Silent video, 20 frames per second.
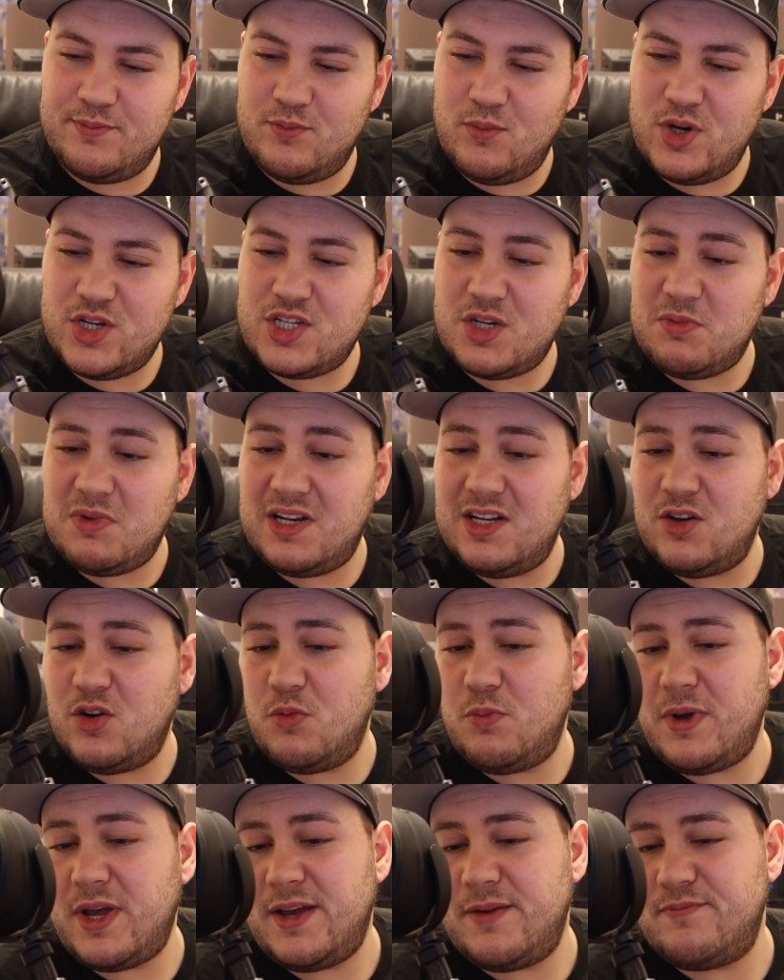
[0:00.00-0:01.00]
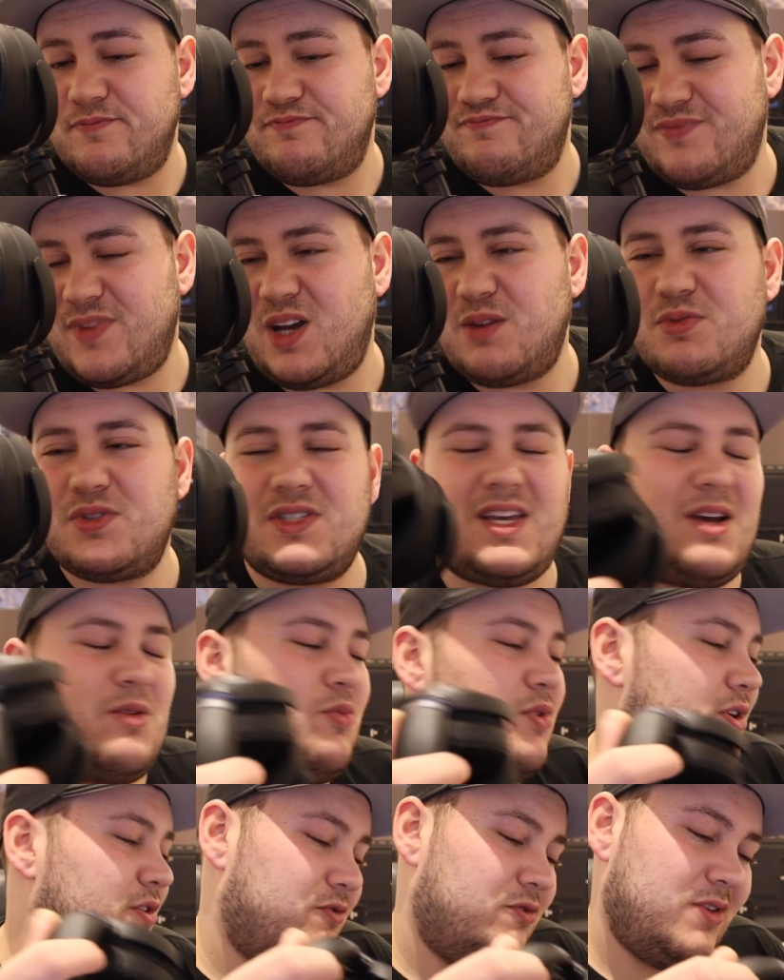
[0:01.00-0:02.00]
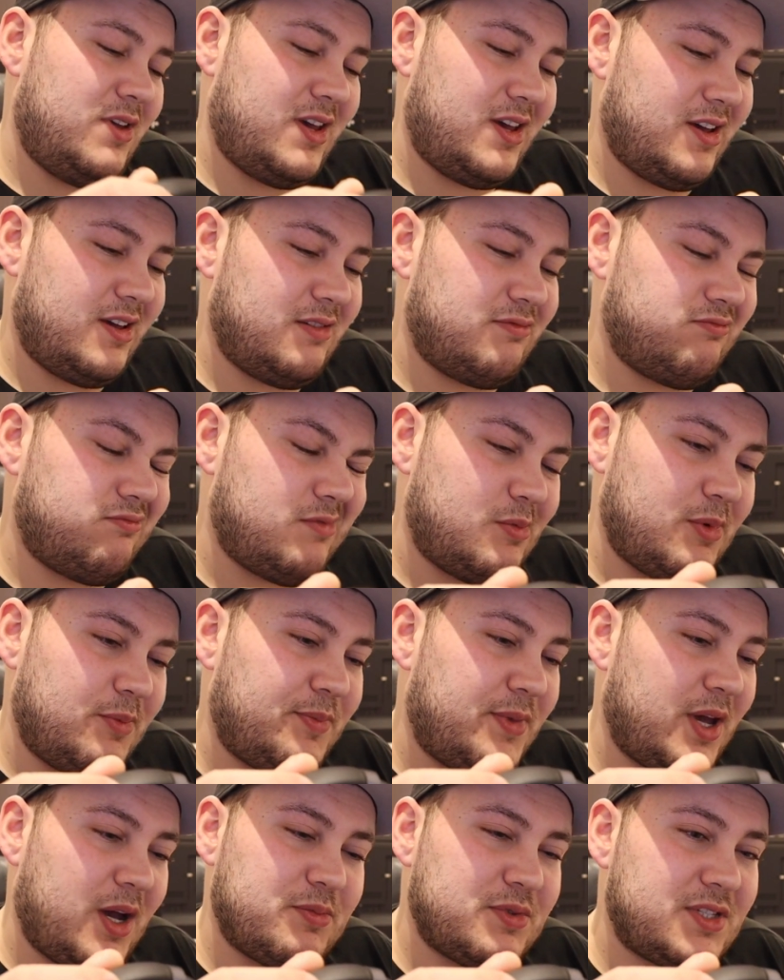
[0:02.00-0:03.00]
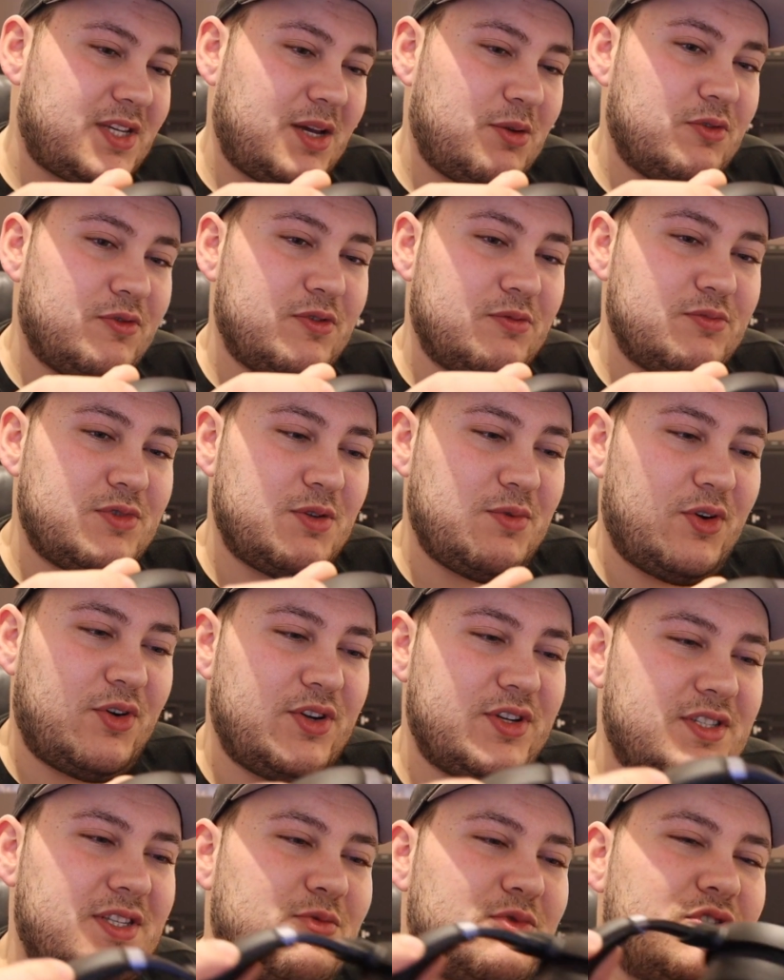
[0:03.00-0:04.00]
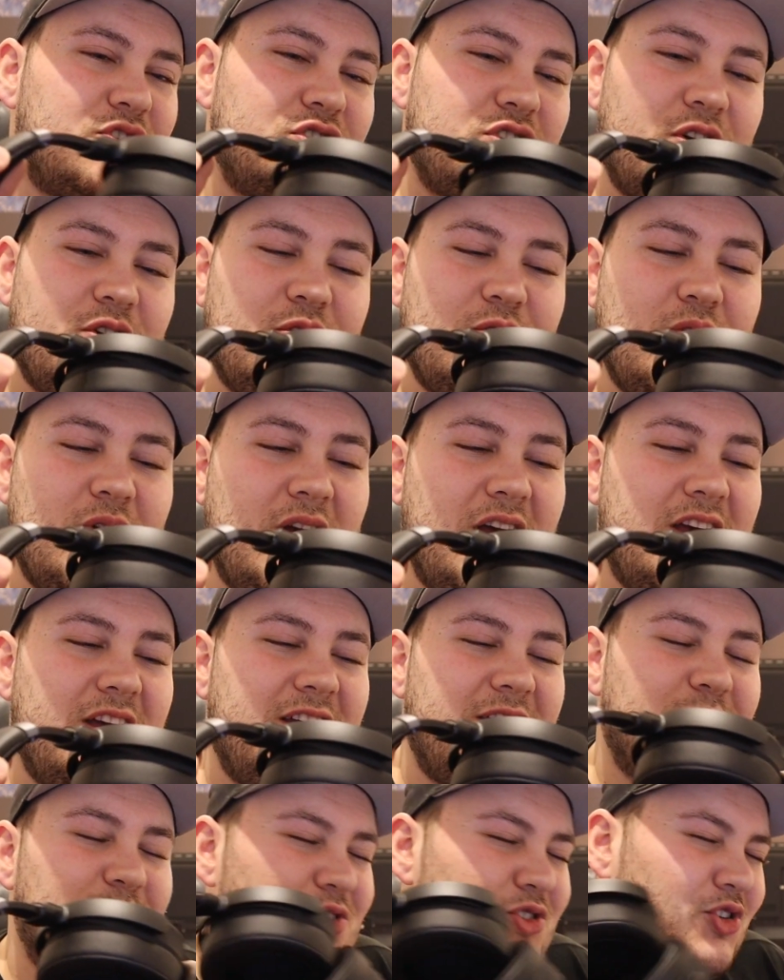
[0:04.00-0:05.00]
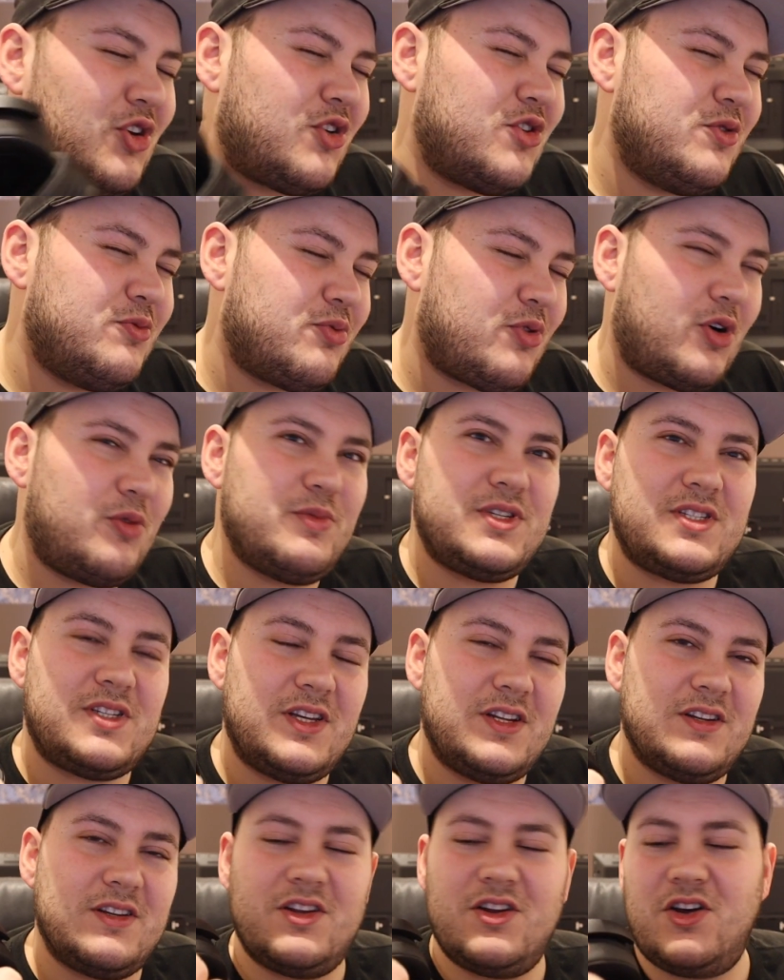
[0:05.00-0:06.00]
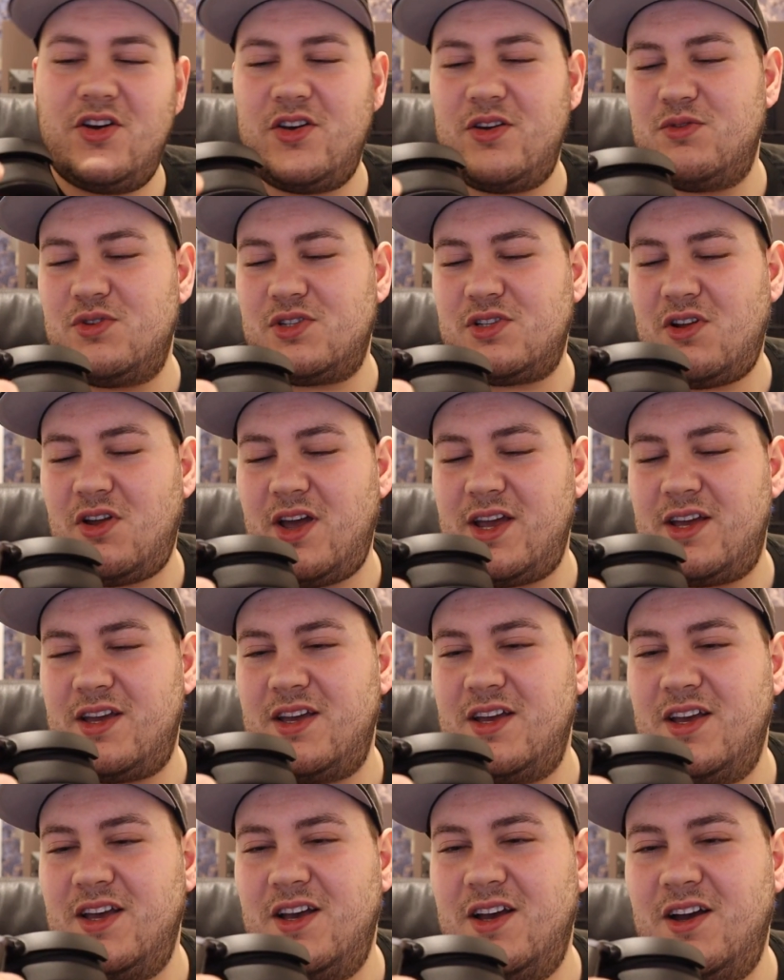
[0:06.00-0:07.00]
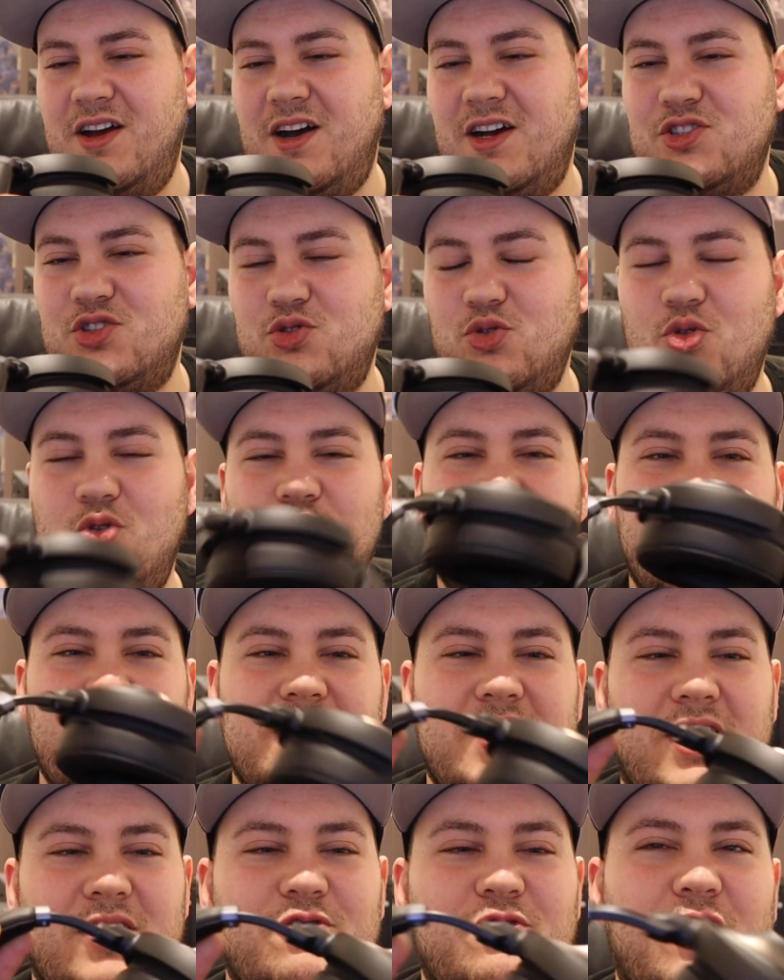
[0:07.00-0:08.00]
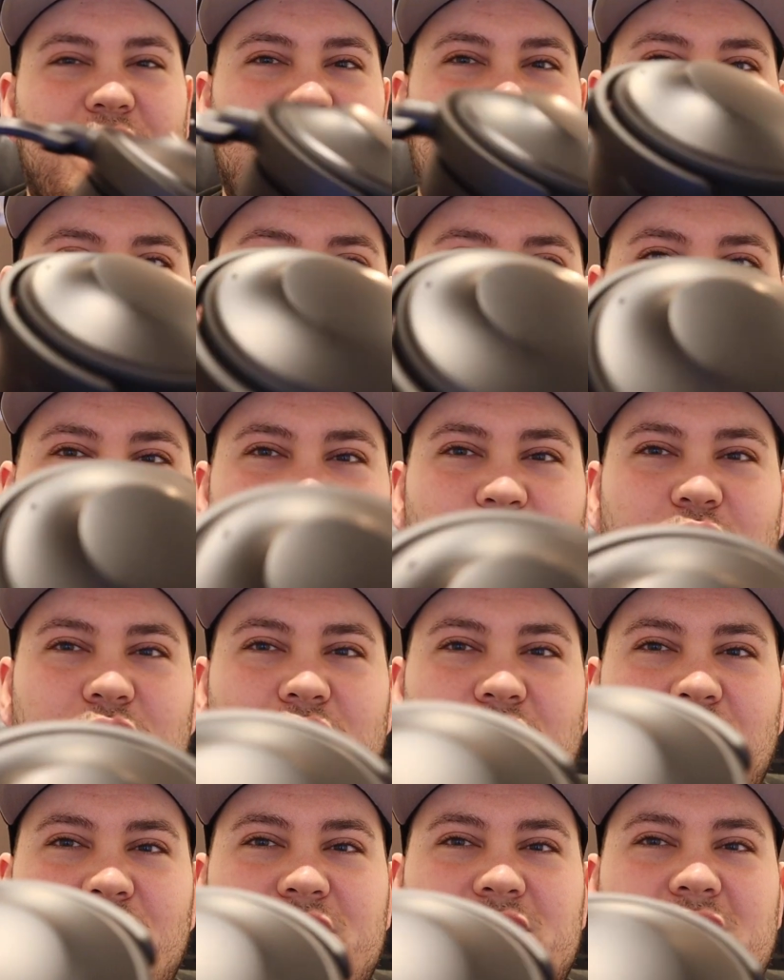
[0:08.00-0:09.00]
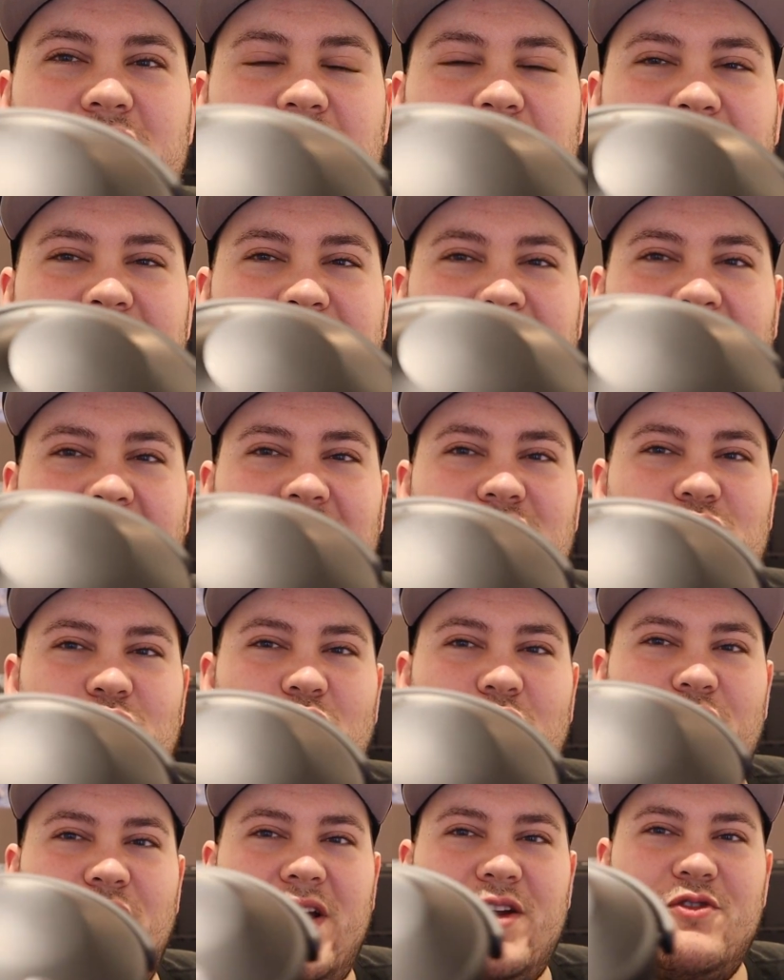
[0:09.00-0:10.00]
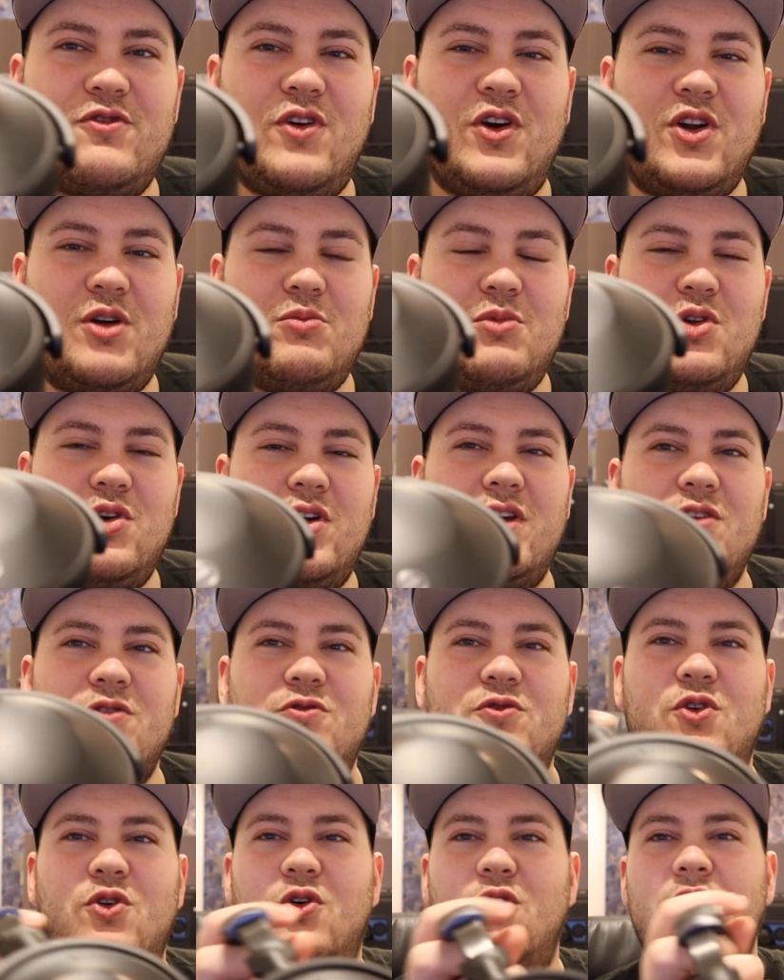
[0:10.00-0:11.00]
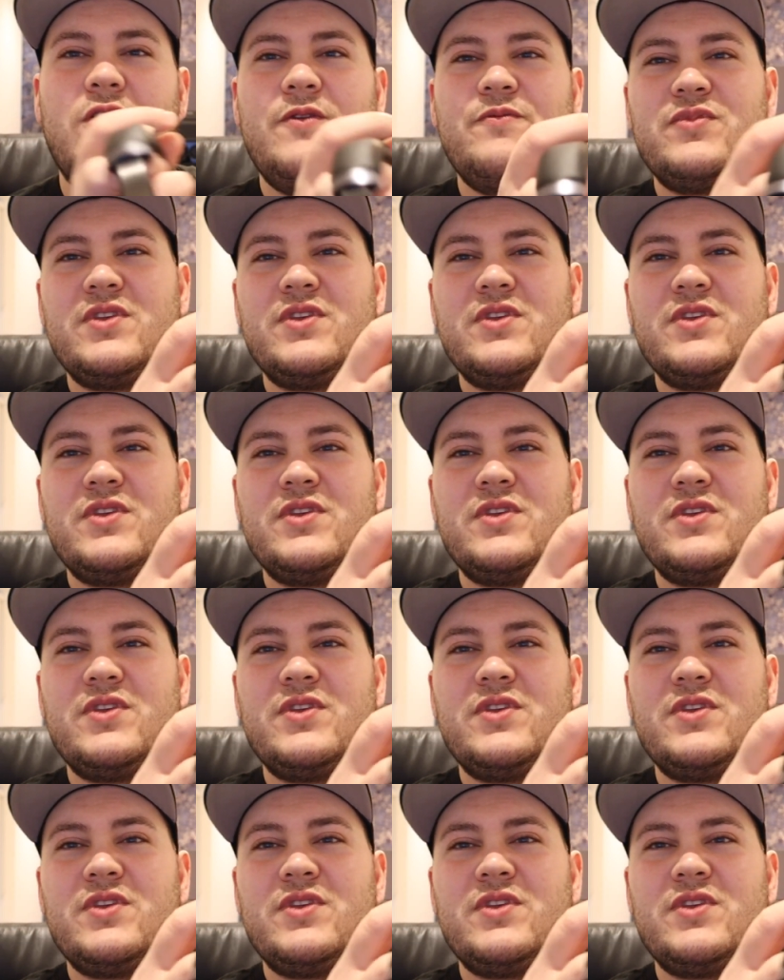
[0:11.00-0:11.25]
which I'm a little bit upset with. Yeah, I'm a bit upset with them, to be honest. It was so promising. It was like I saw these headphones and I thought, this is the exact sort of headphone I'm looking for.